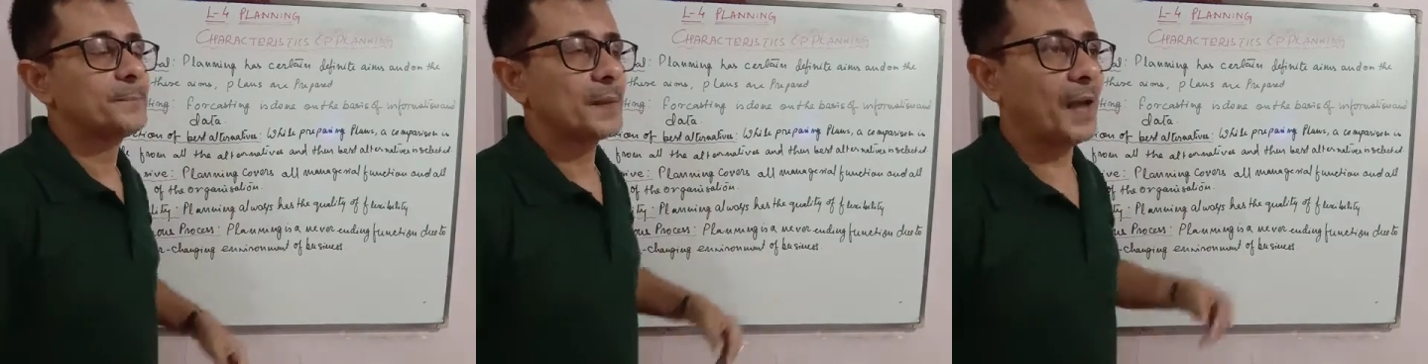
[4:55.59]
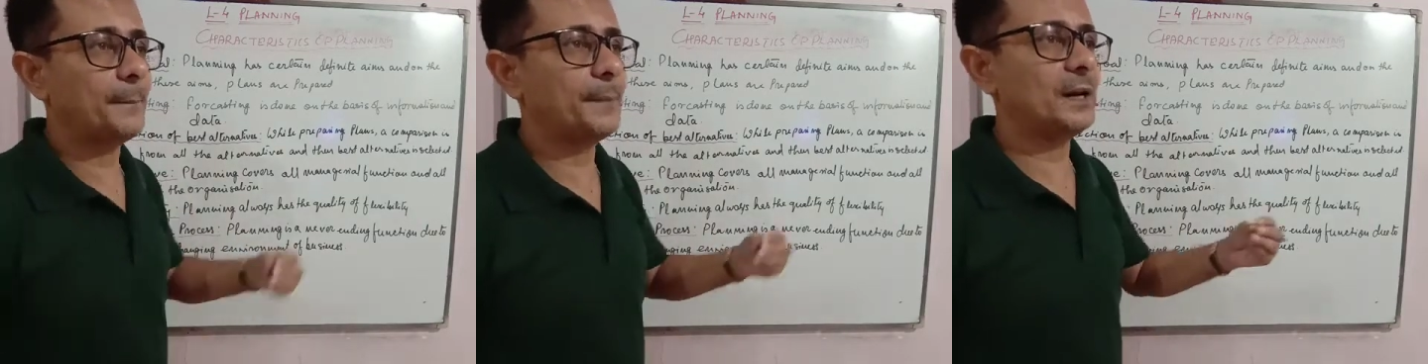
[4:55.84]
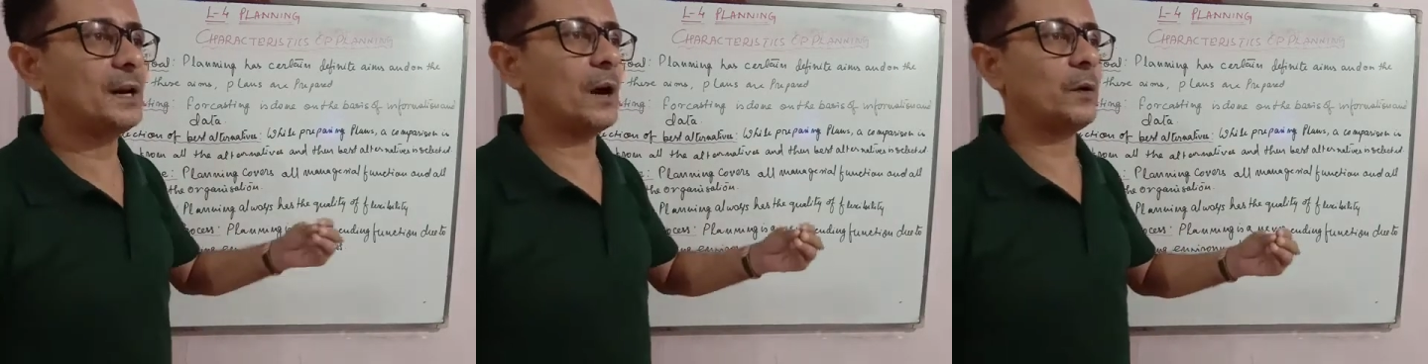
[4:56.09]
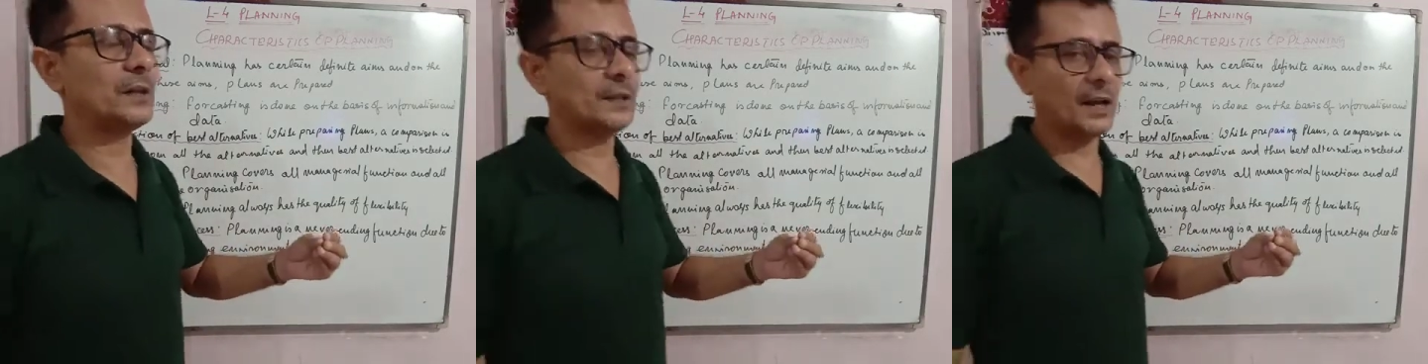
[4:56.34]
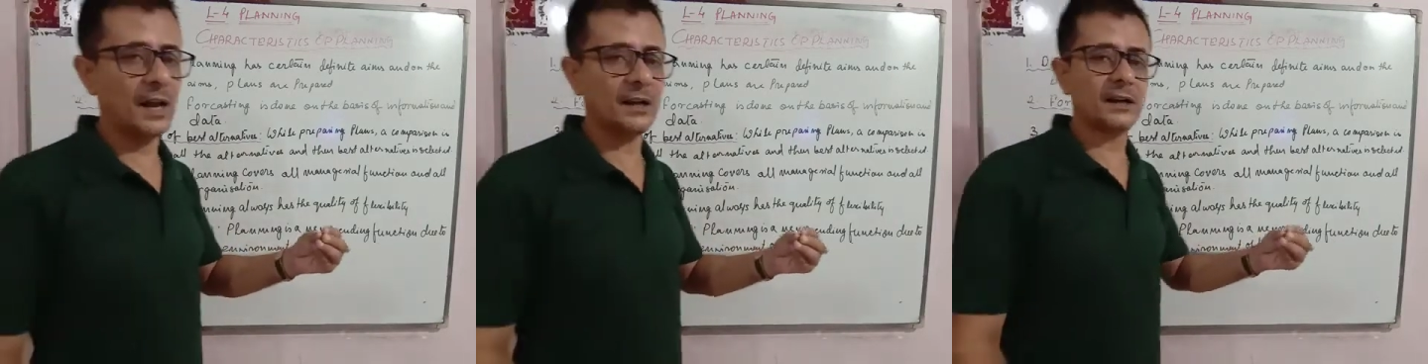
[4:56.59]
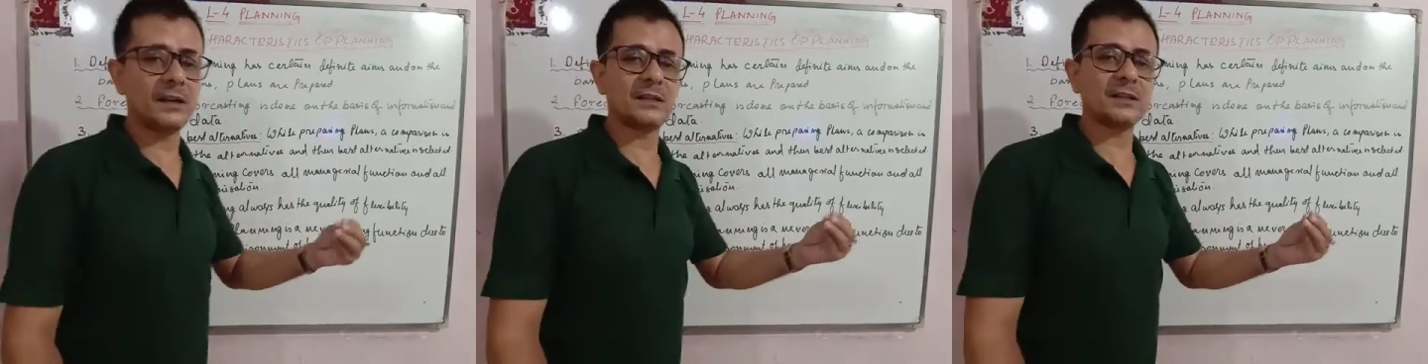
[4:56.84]
every now and then
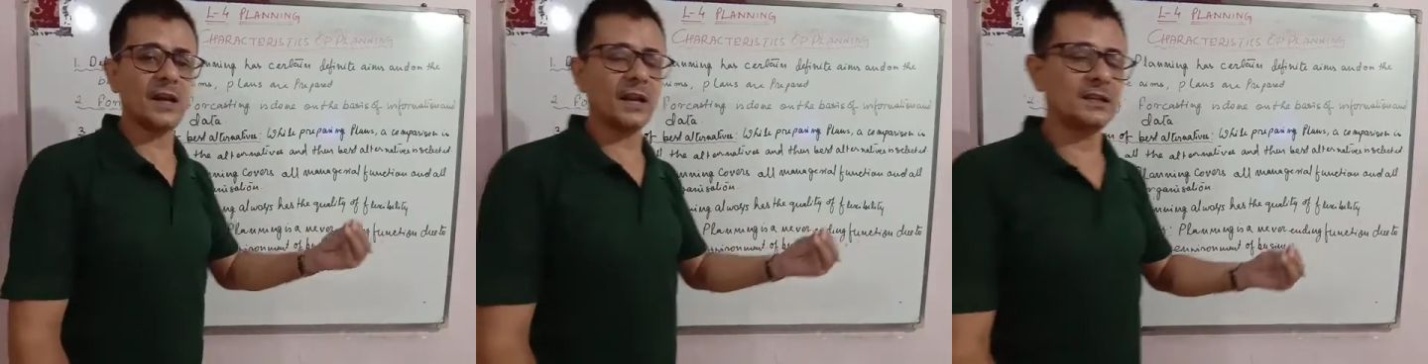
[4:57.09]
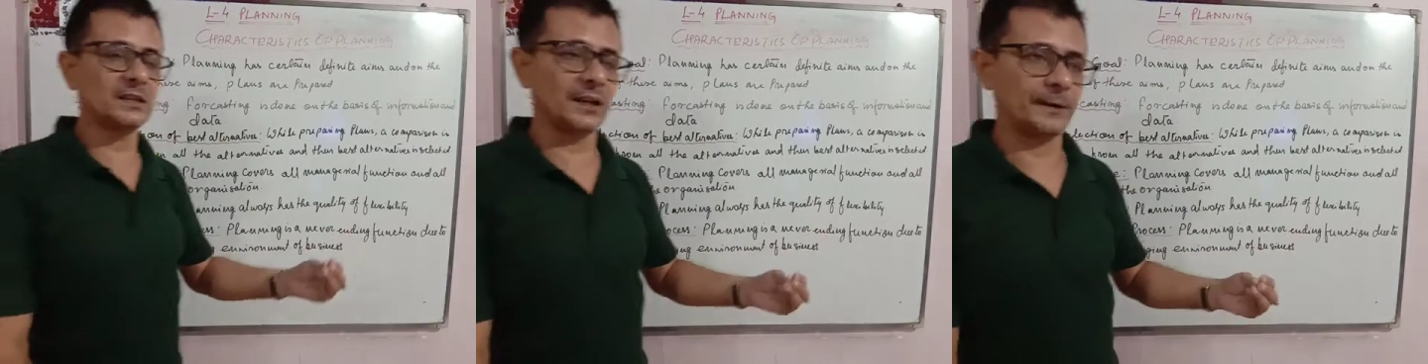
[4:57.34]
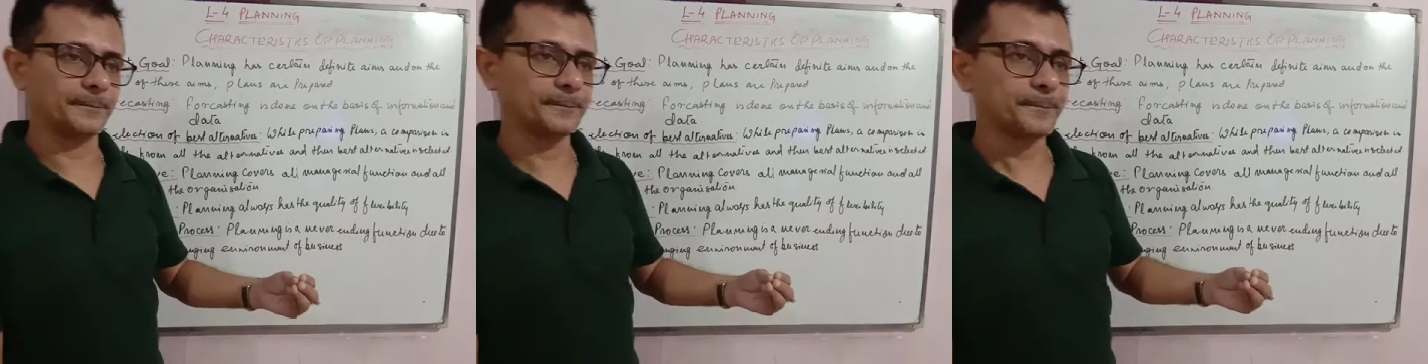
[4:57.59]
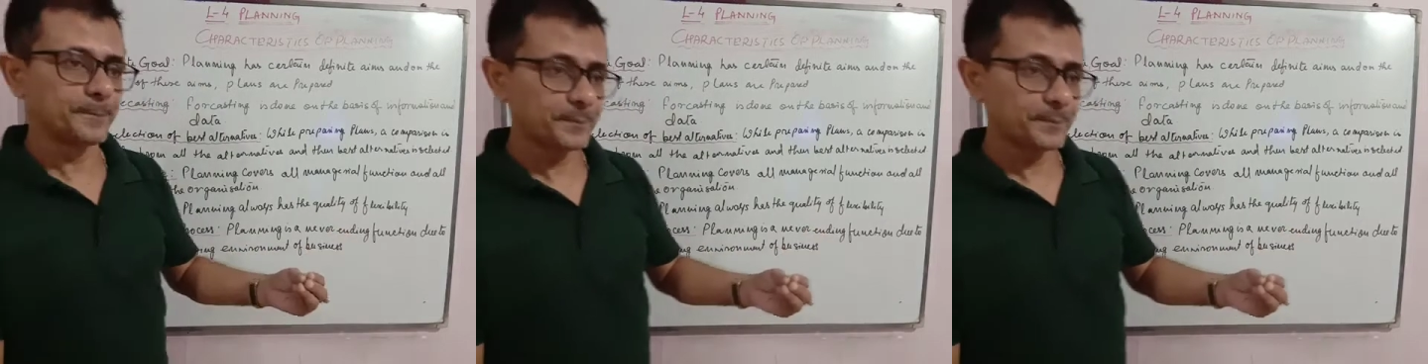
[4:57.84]
it is changing.